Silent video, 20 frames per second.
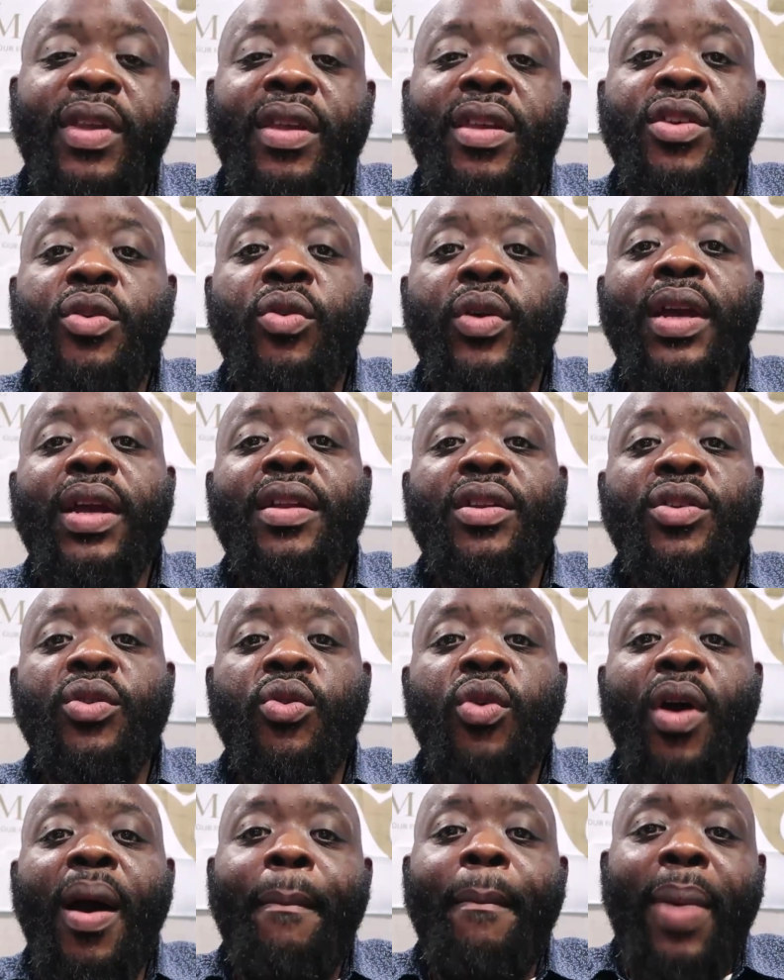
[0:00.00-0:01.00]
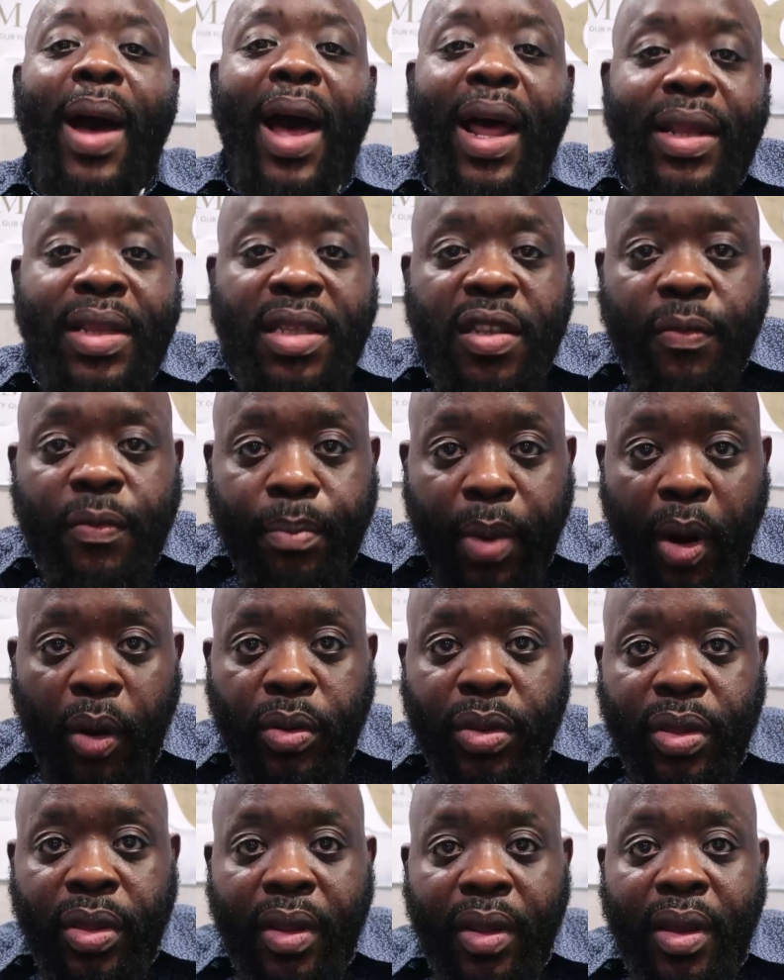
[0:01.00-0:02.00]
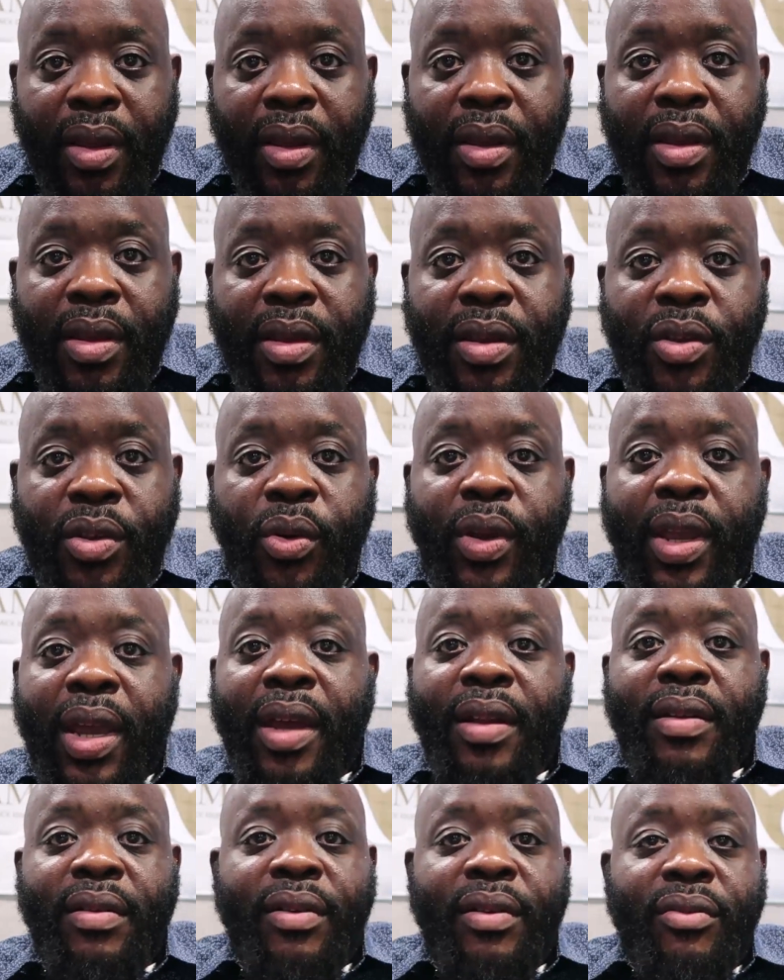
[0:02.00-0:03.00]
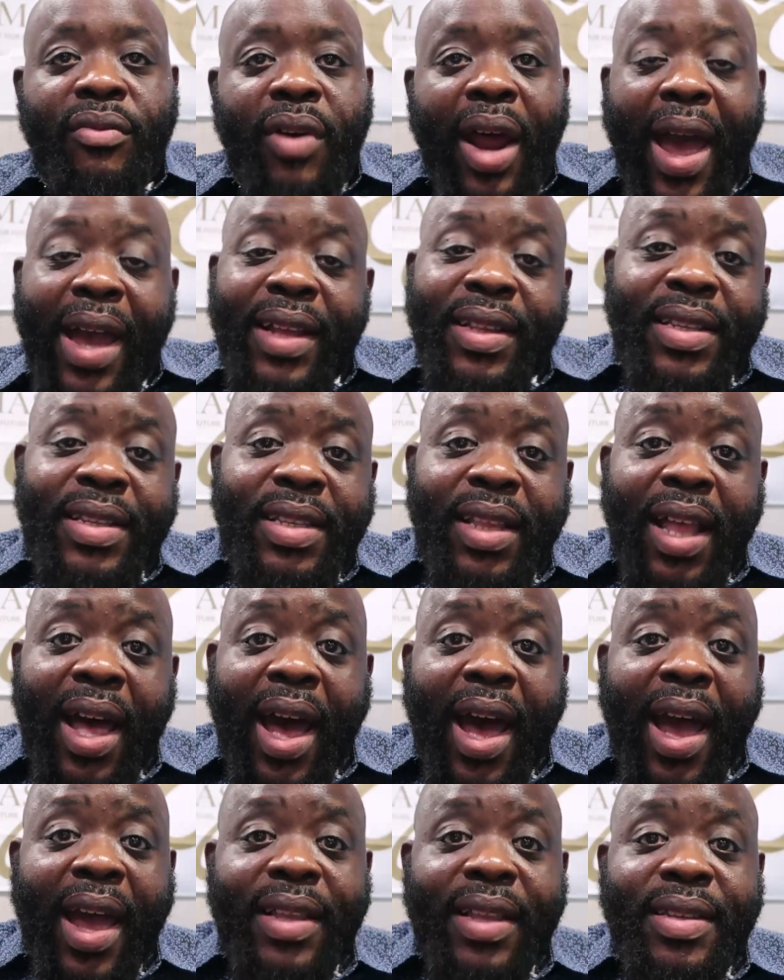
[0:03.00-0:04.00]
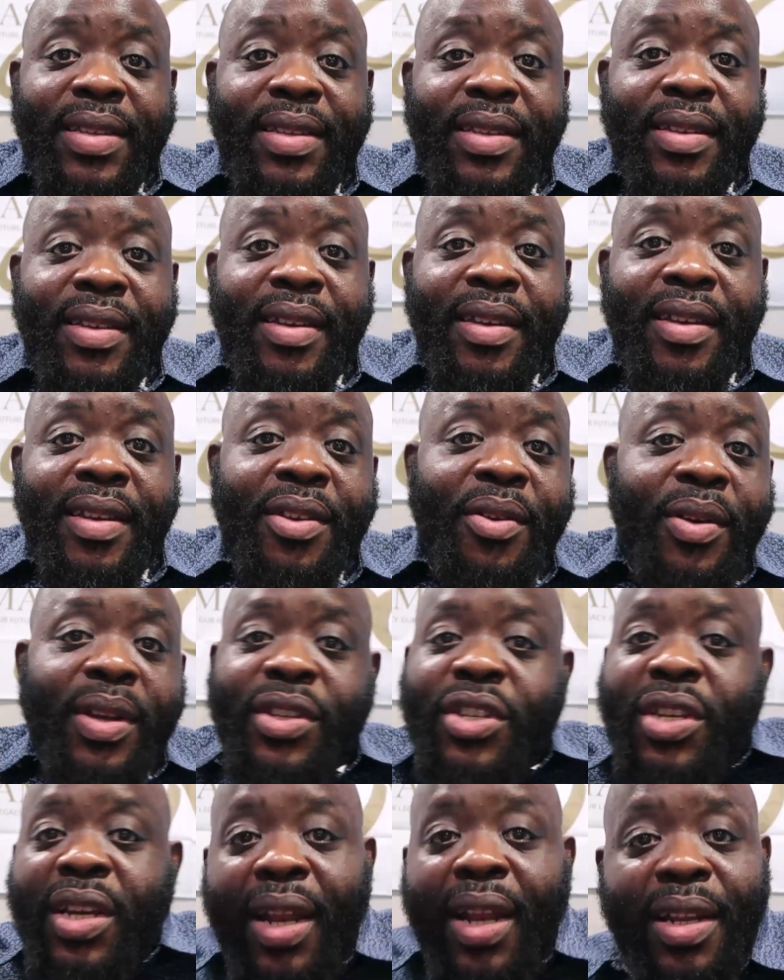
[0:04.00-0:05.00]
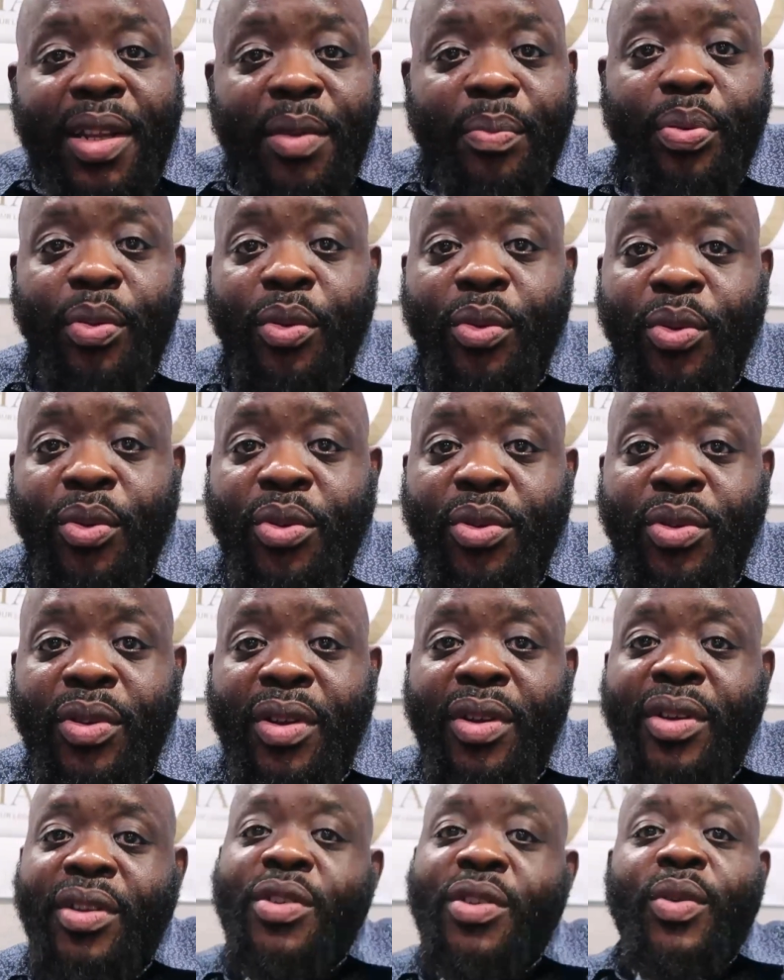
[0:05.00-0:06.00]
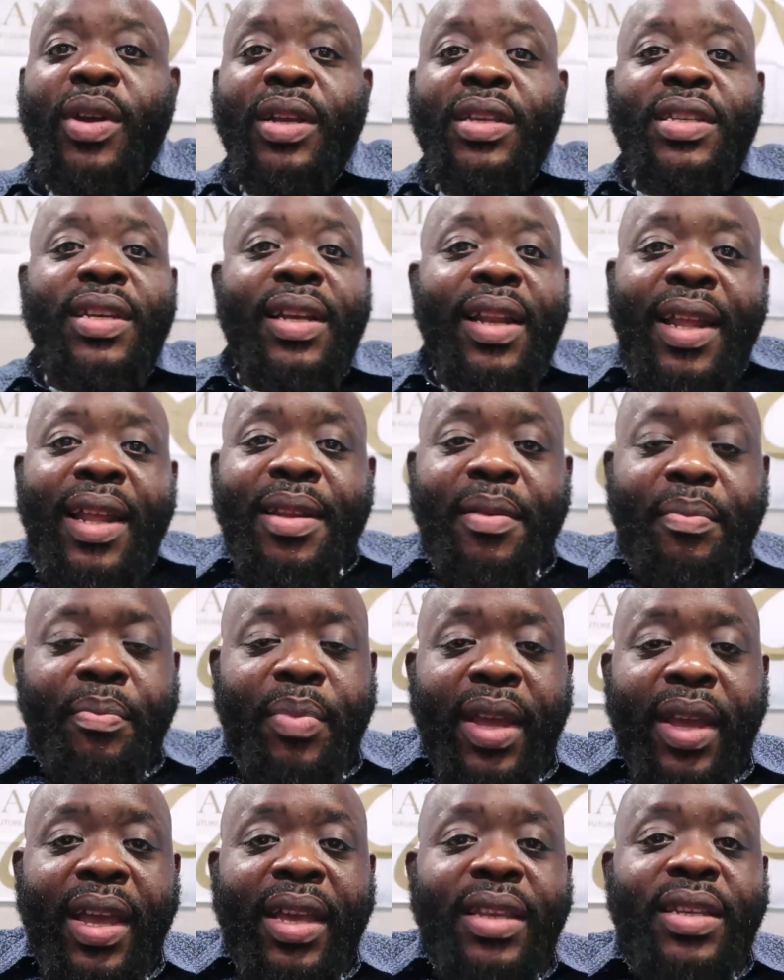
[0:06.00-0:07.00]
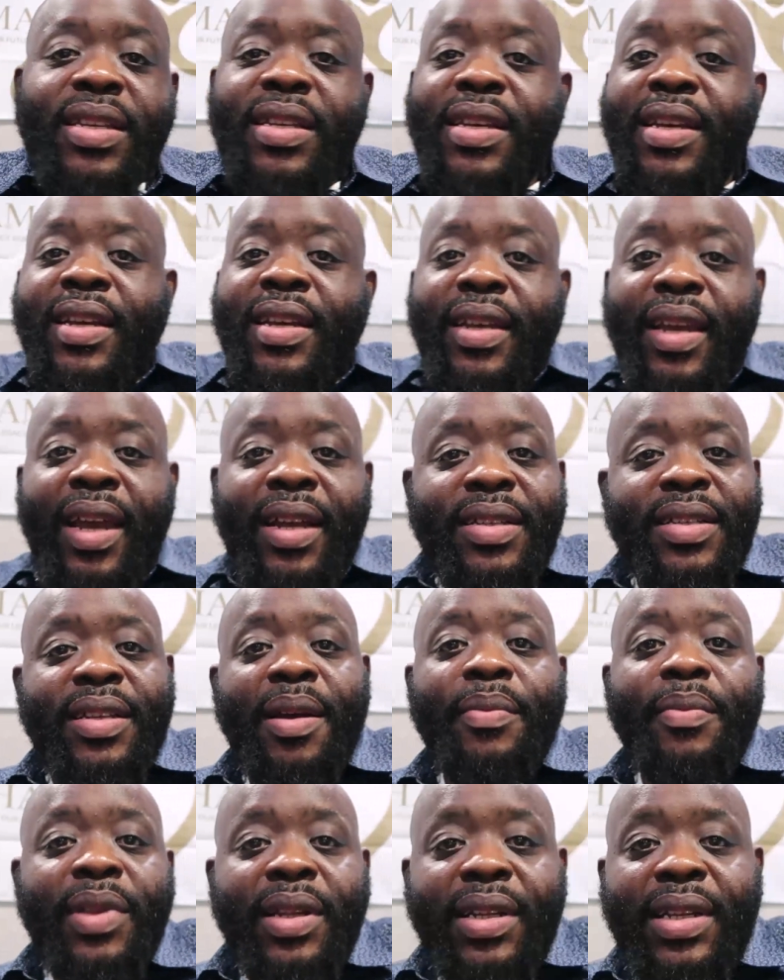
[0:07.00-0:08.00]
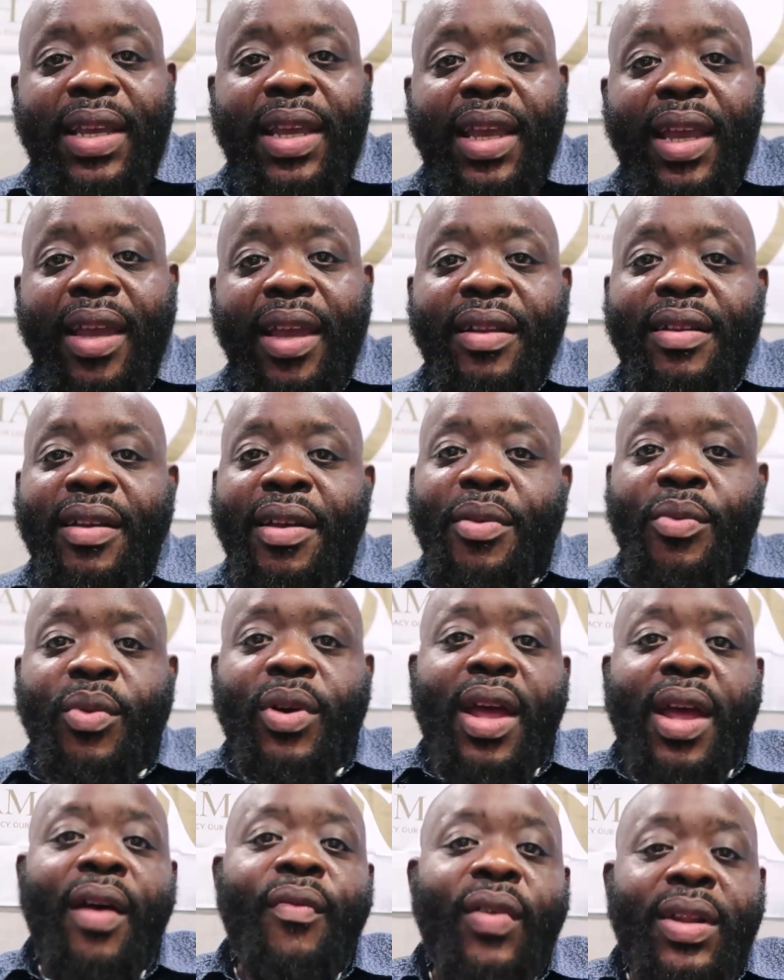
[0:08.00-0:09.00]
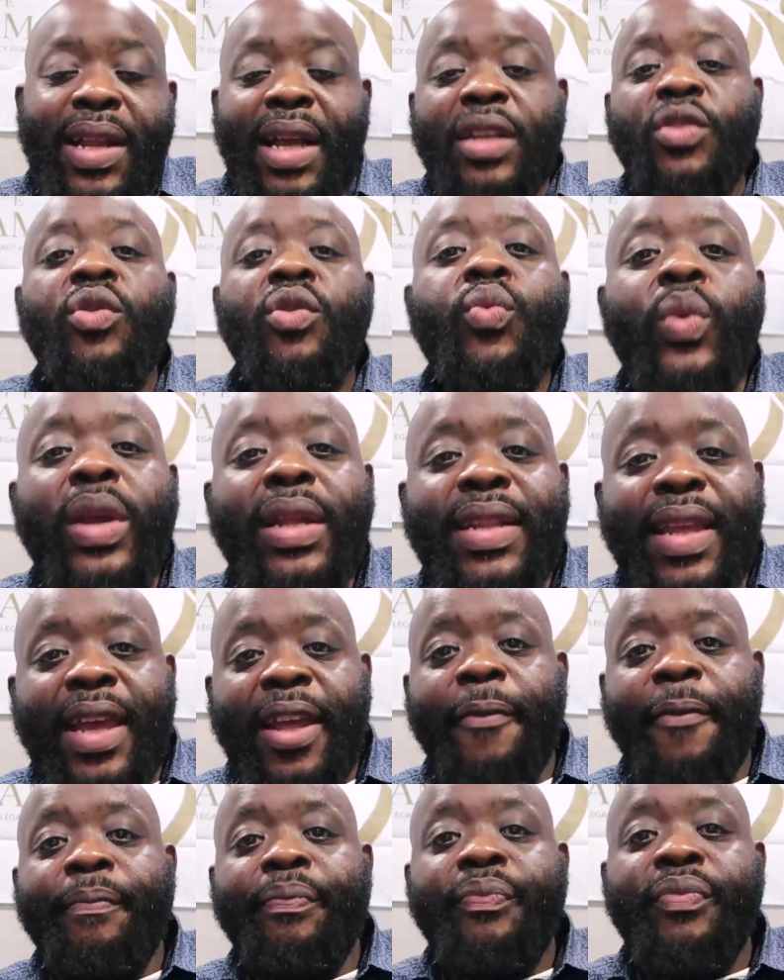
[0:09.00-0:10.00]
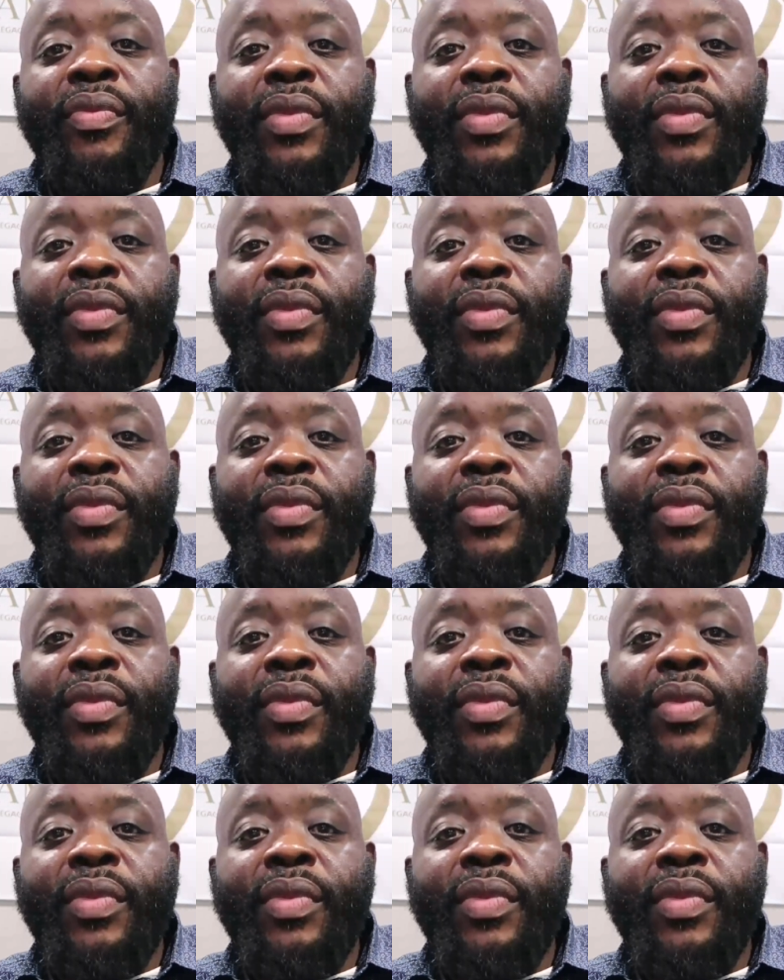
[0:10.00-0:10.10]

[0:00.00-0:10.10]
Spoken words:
you can do a balance of both. You can ride the slides, you can chill at the pool, you can chill at the beach, get something to eat, whatever. And that's what we did.